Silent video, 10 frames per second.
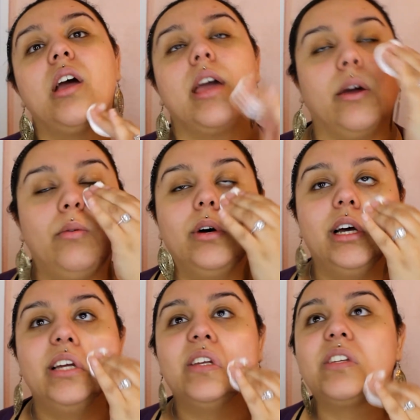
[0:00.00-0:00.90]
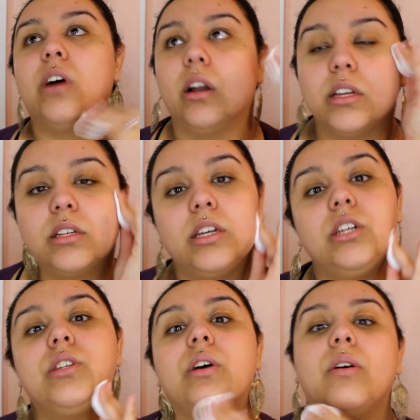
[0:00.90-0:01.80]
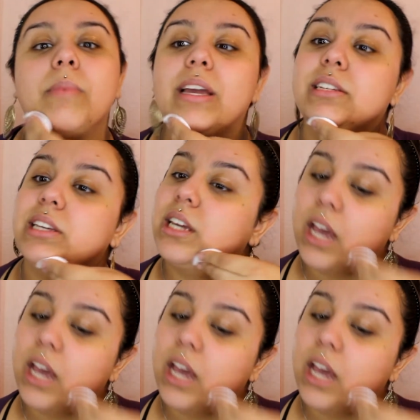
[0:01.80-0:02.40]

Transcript: it was honestly so amazing